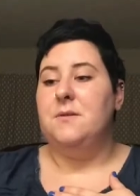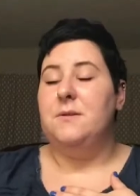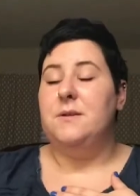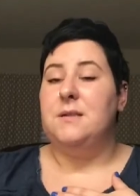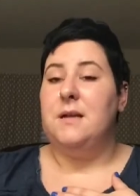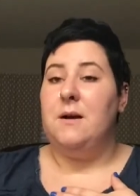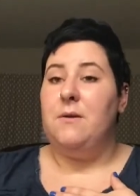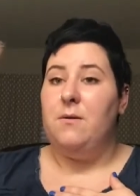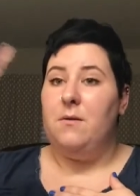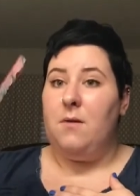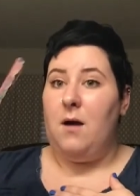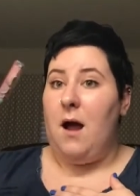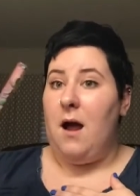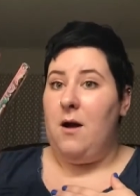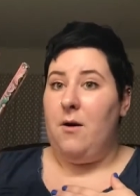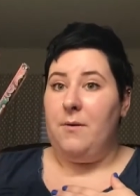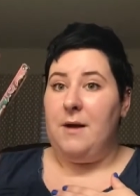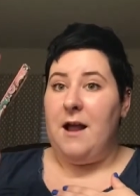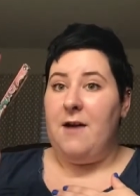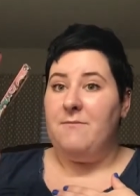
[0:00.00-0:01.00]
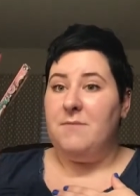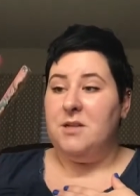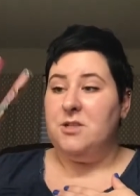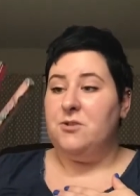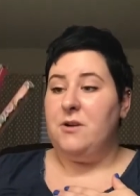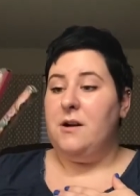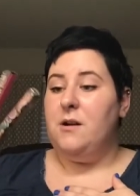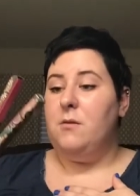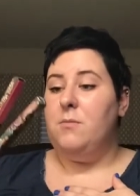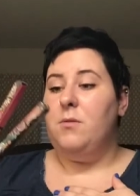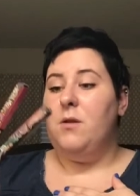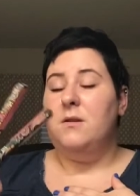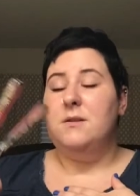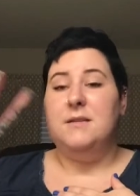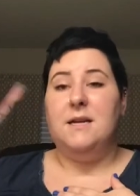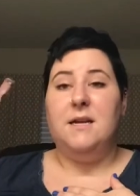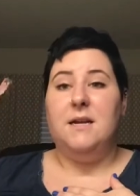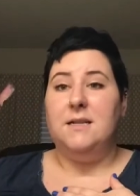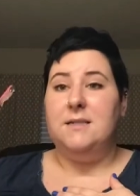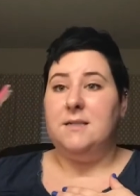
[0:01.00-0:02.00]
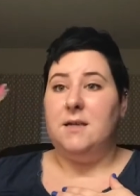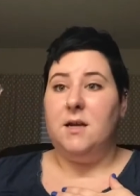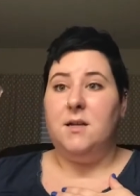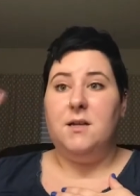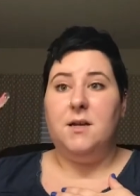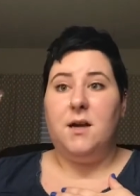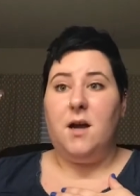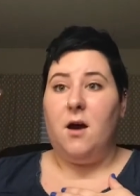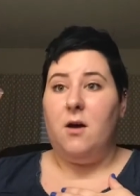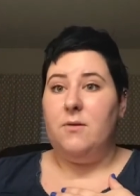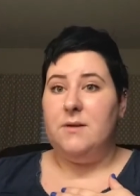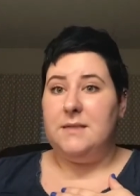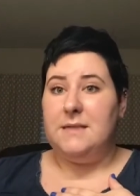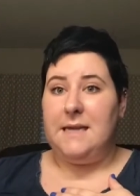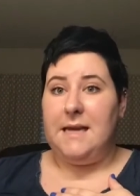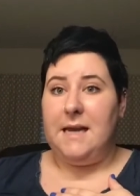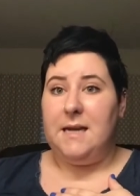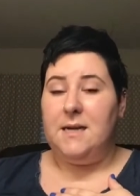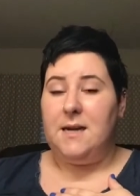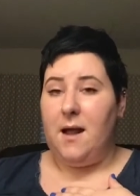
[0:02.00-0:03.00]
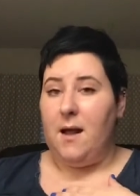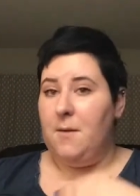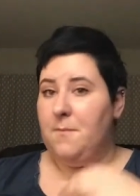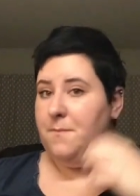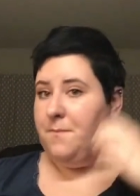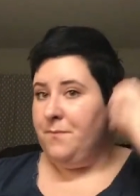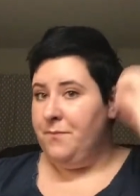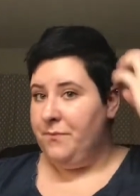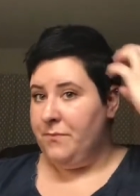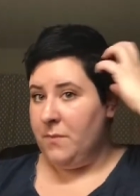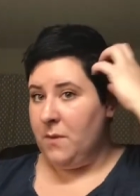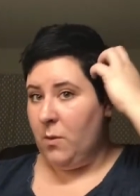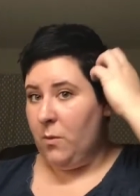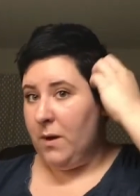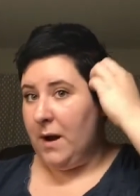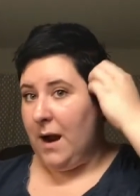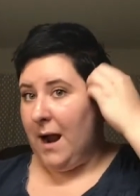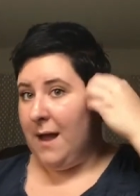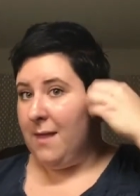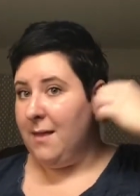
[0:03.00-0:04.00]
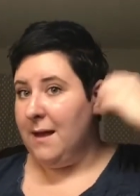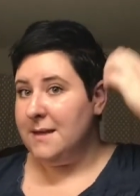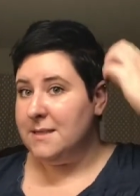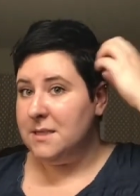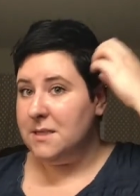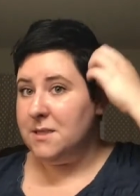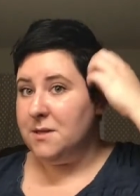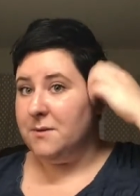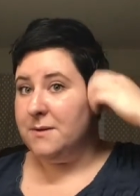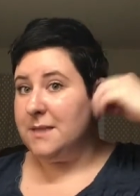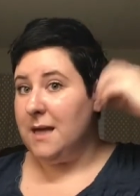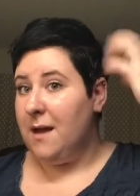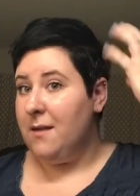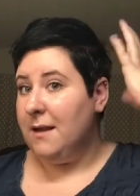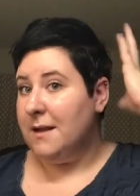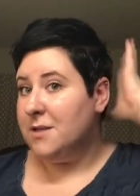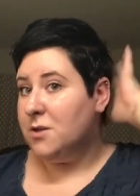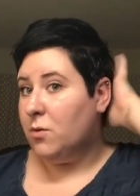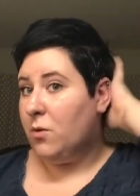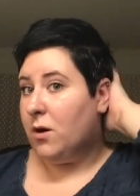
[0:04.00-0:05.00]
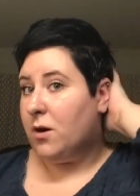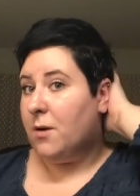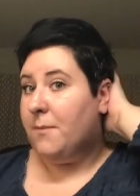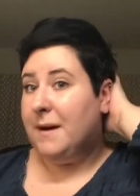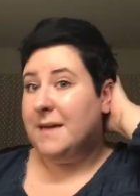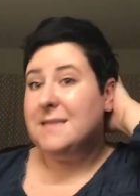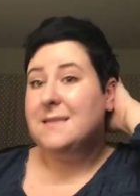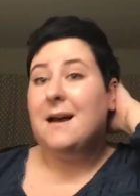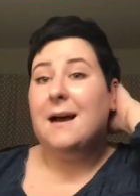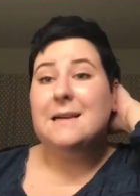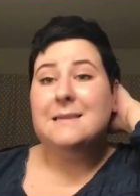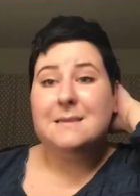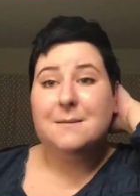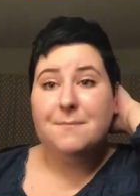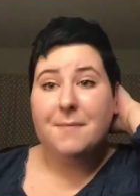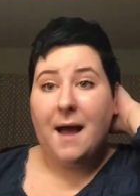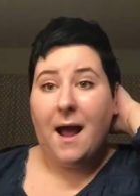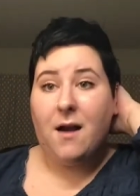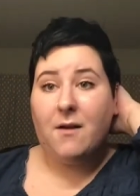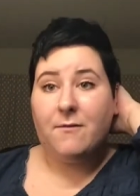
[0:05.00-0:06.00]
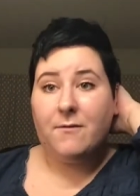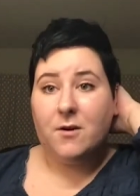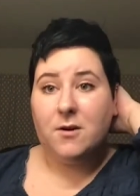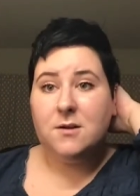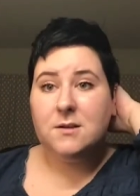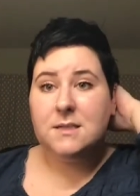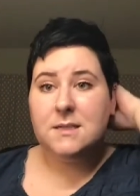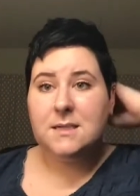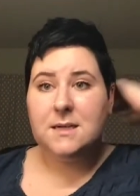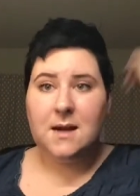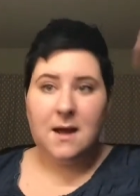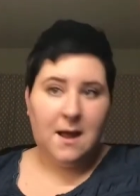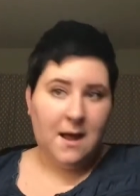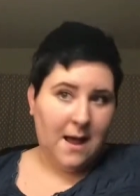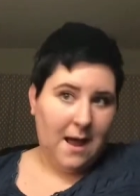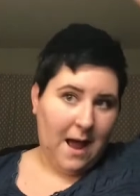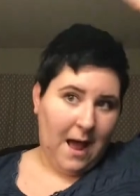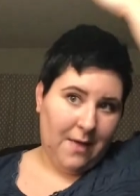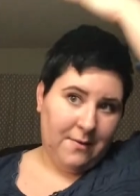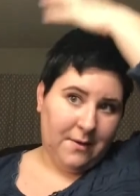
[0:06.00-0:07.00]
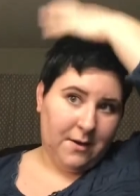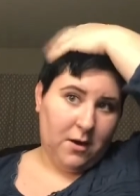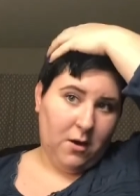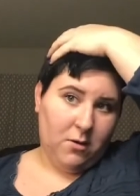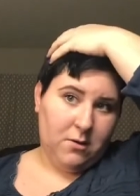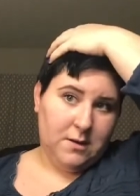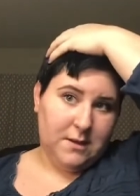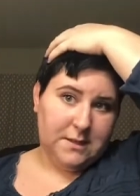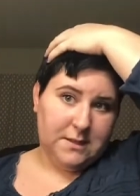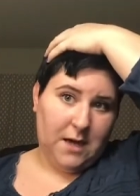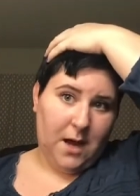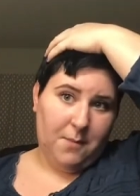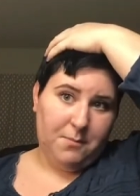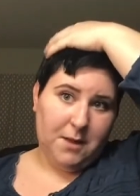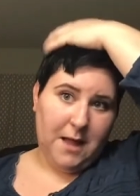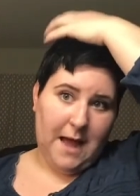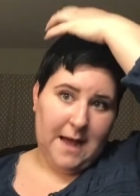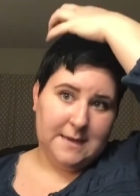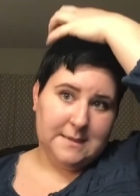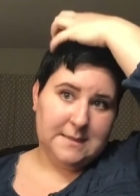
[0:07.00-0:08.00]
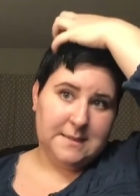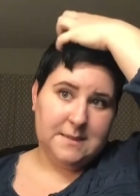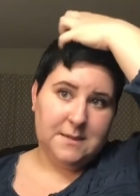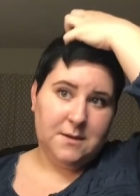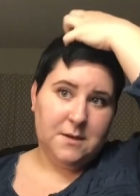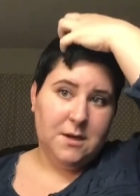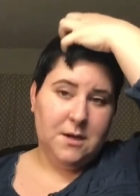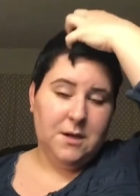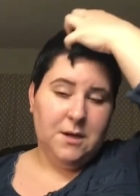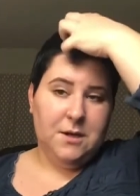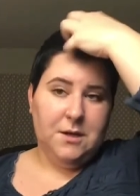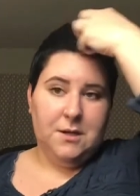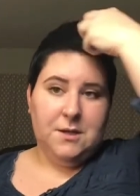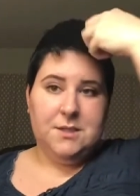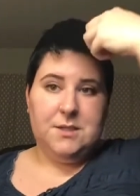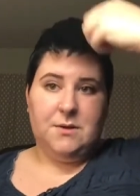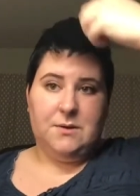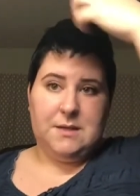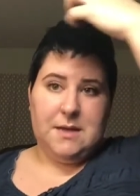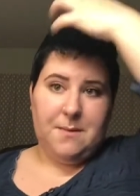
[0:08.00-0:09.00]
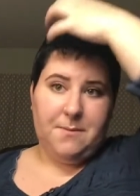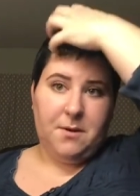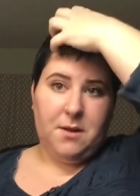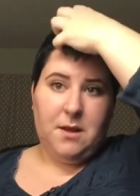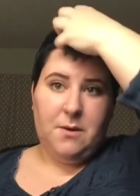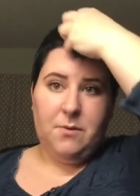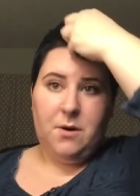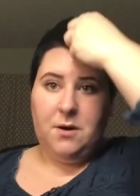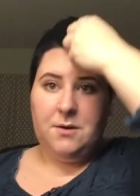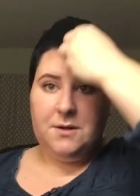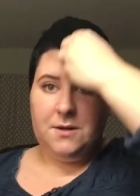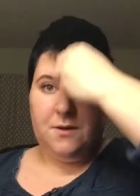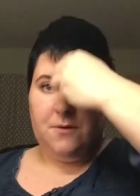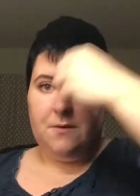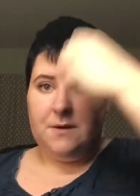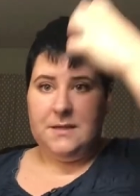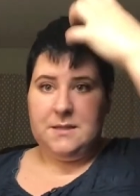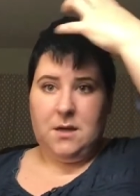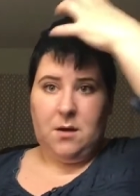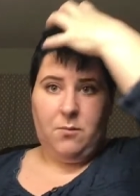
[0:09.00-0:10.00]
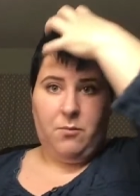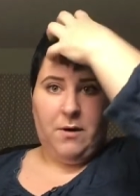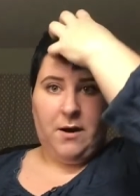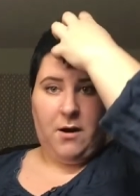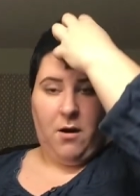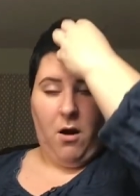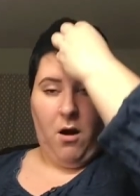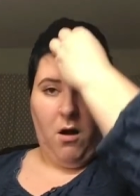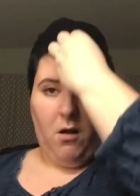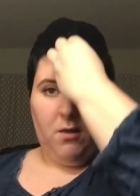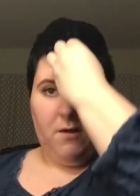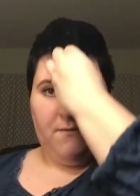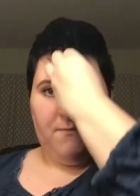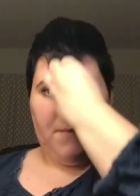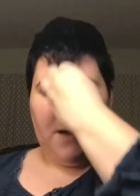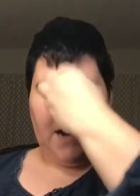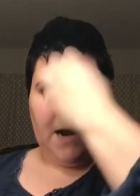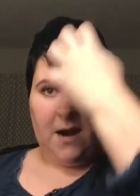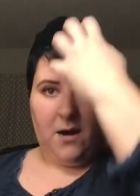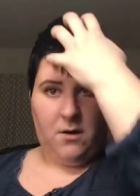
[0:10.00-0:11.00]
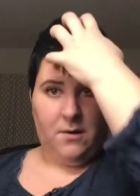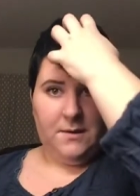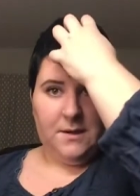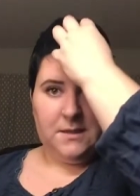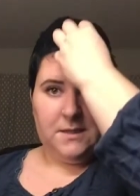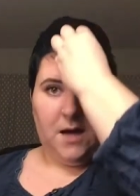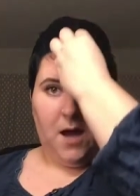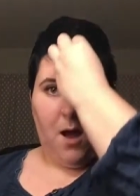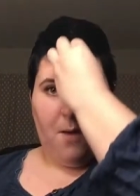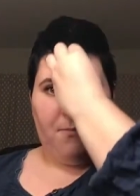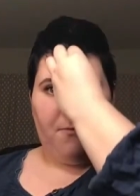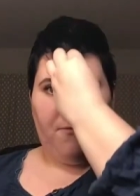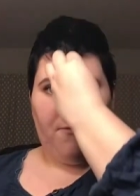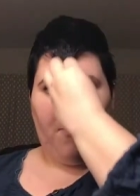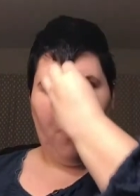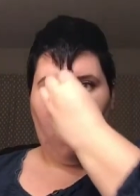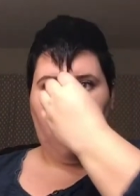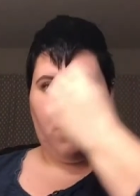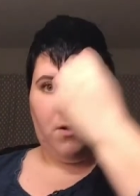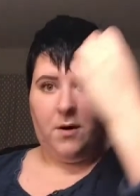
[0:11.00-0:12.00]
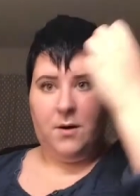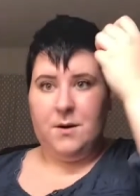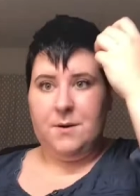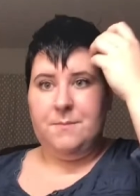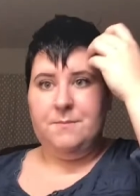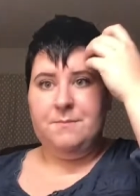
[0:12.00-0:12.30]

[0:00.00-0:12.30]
is I, I already have my straightener plugged in, it's good to go, it's heated up. What I like to do is I like to work on my sides and back first and then go to the top last. So typically what I'll do is I'll bring all of my hair on the top forward